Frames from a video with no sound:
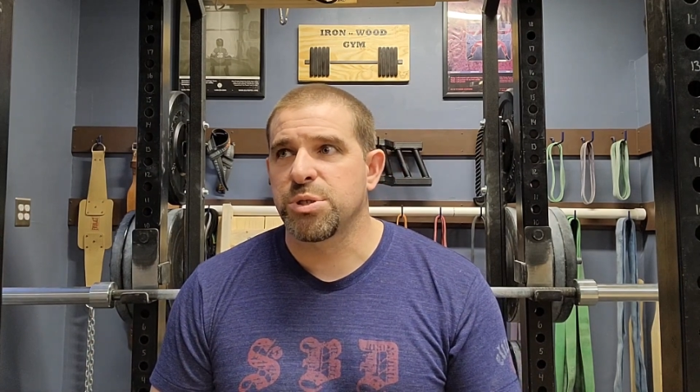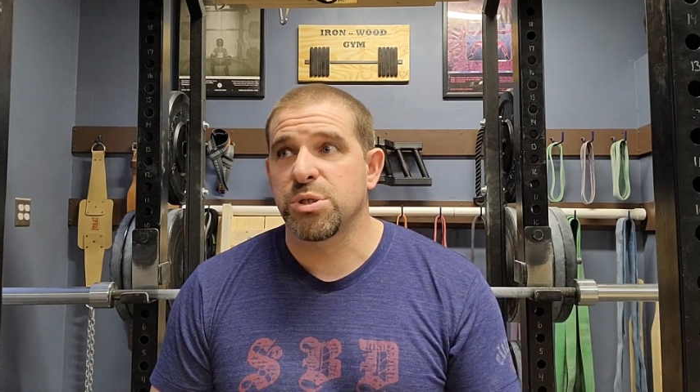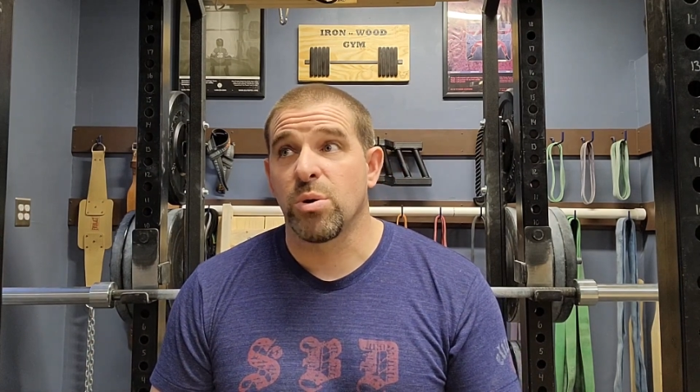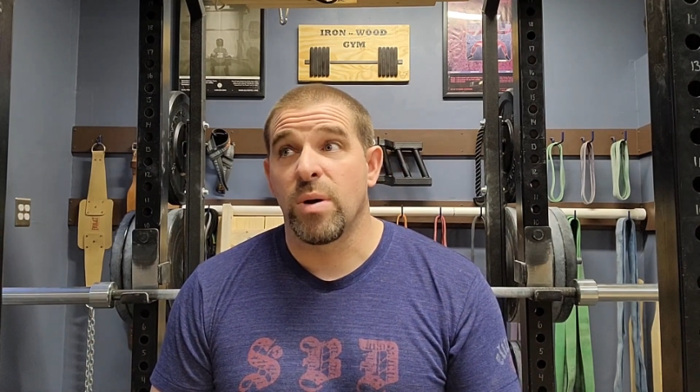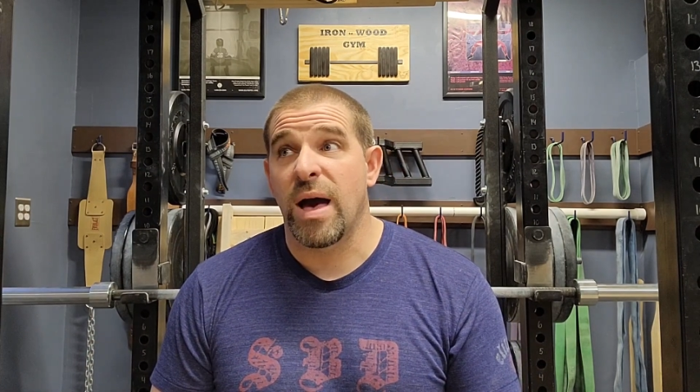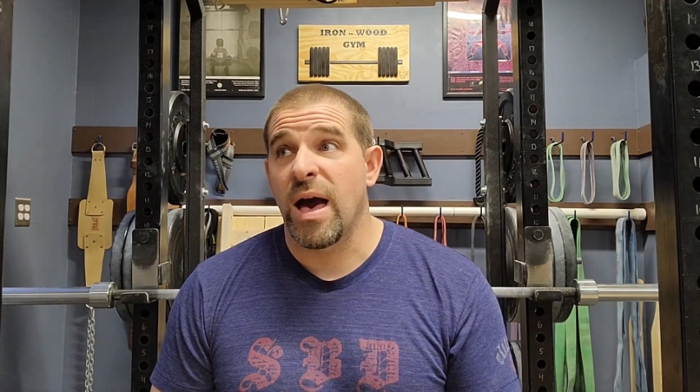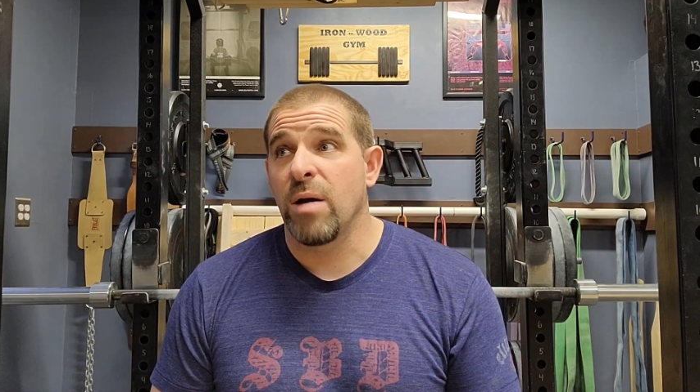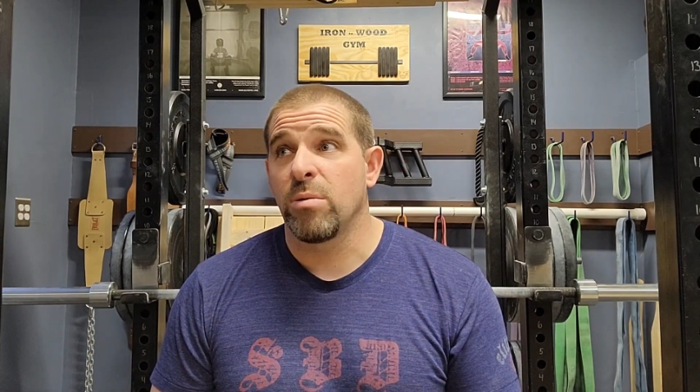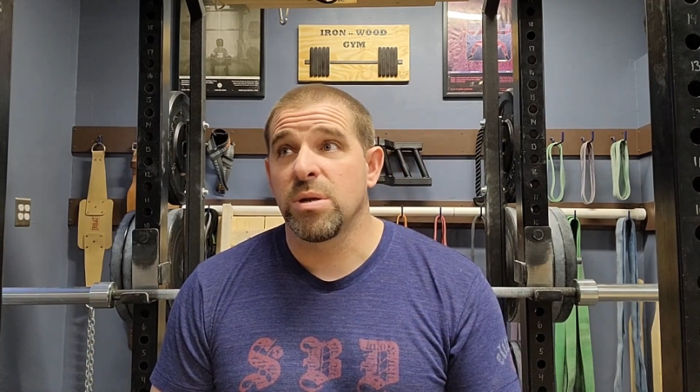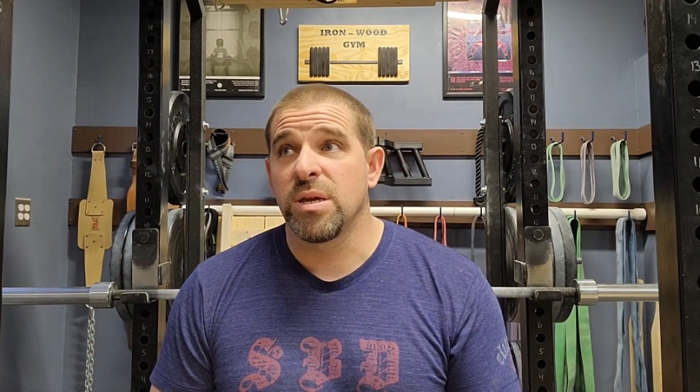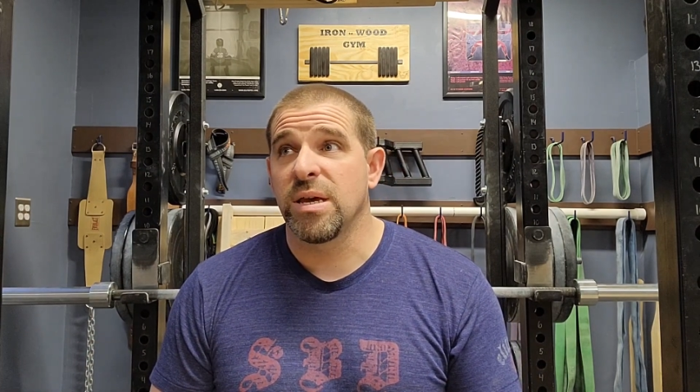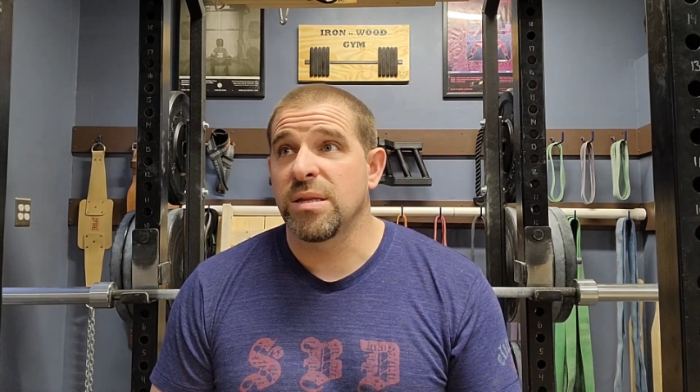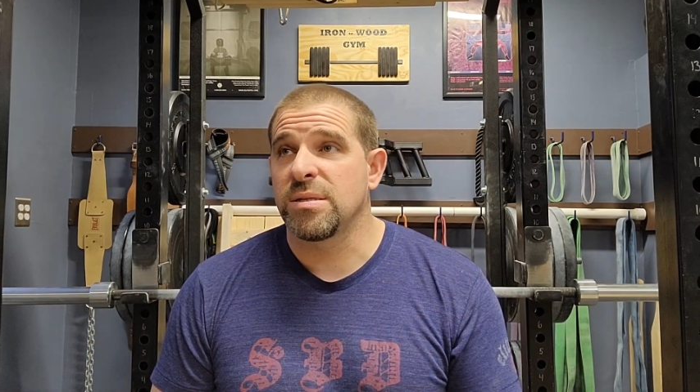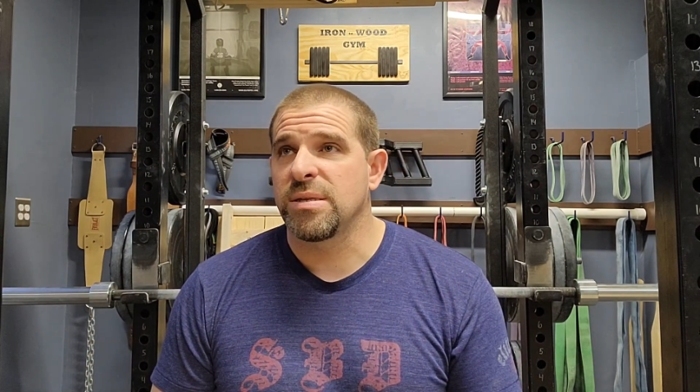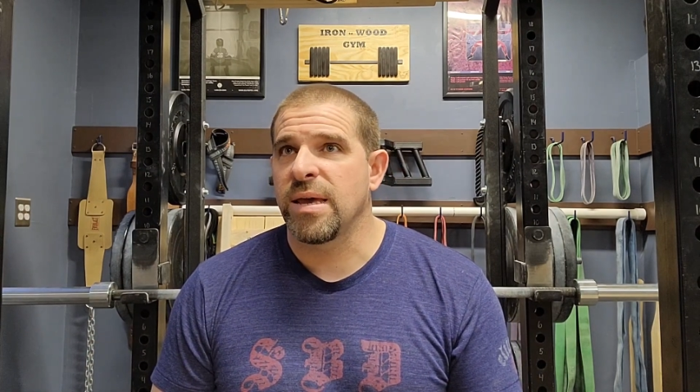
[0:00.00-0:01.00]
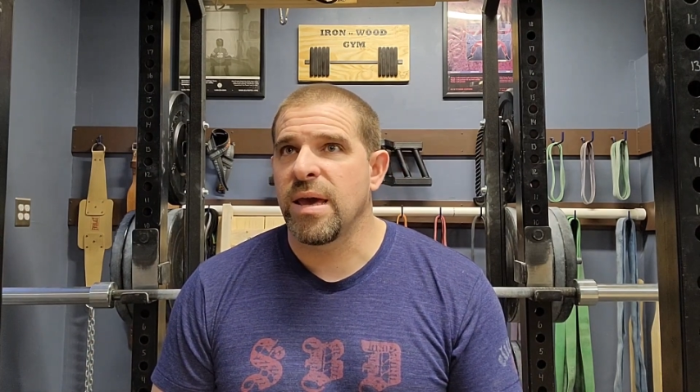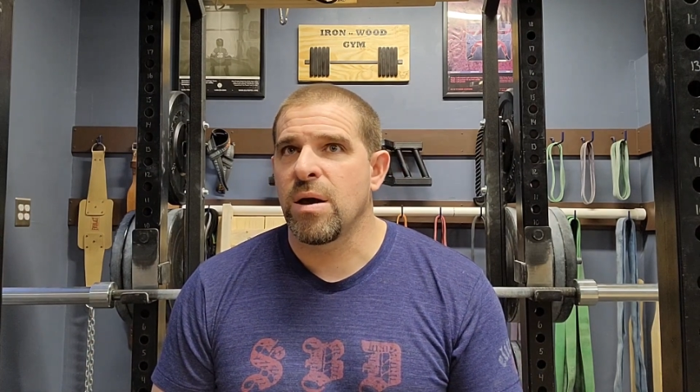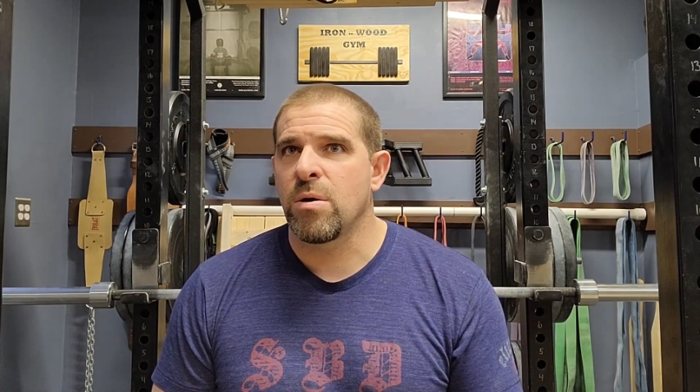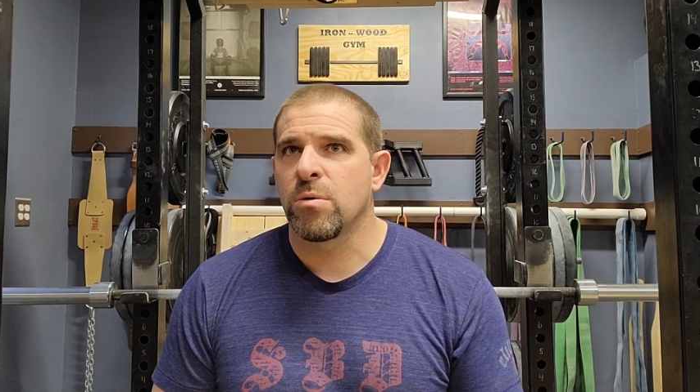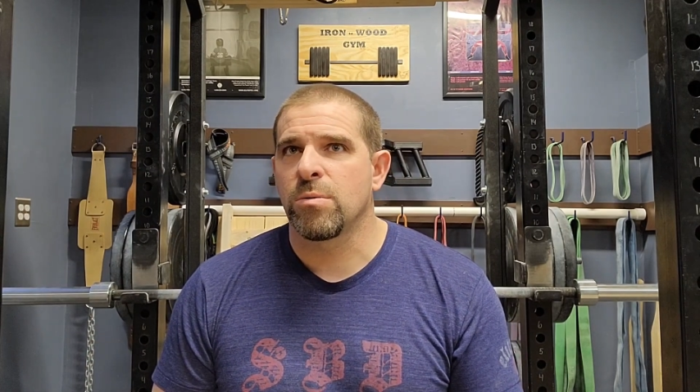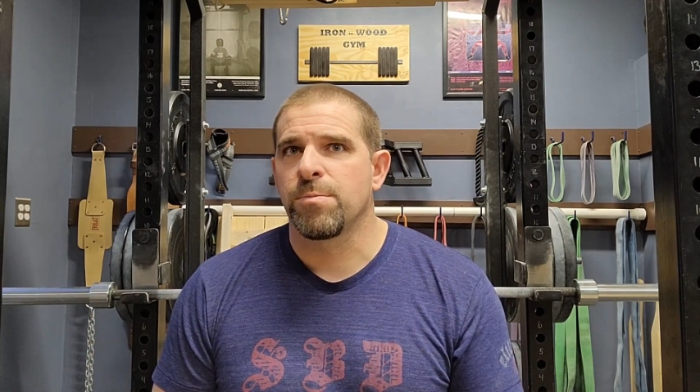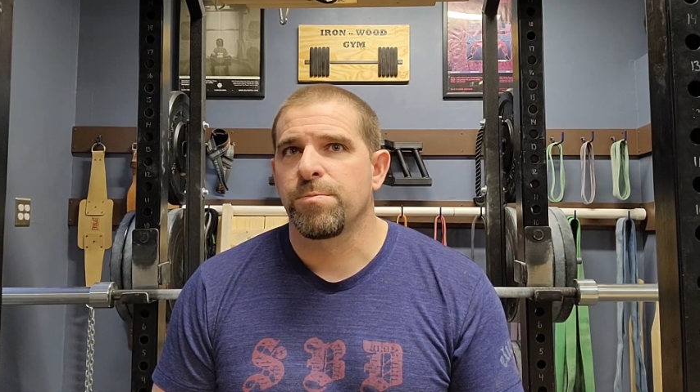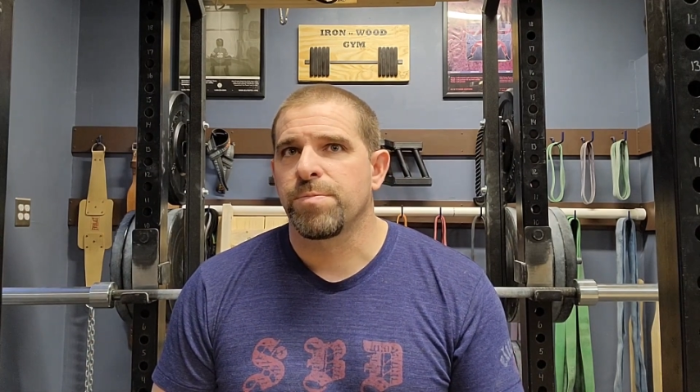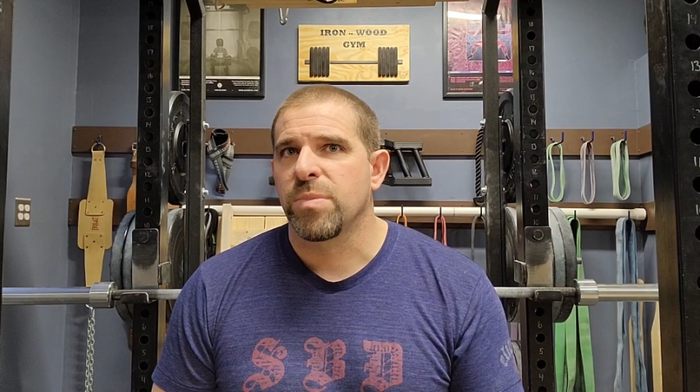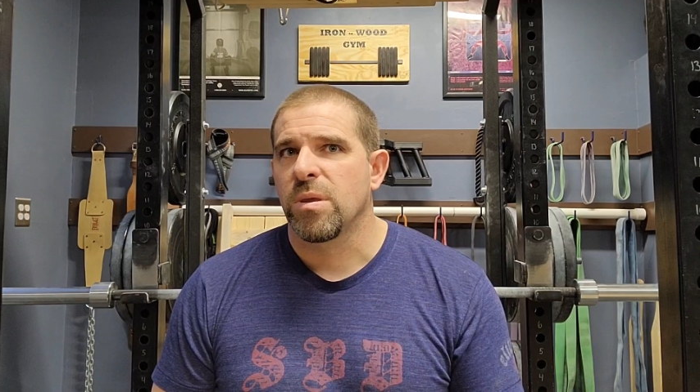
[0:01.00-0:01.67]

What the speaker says: so I would get down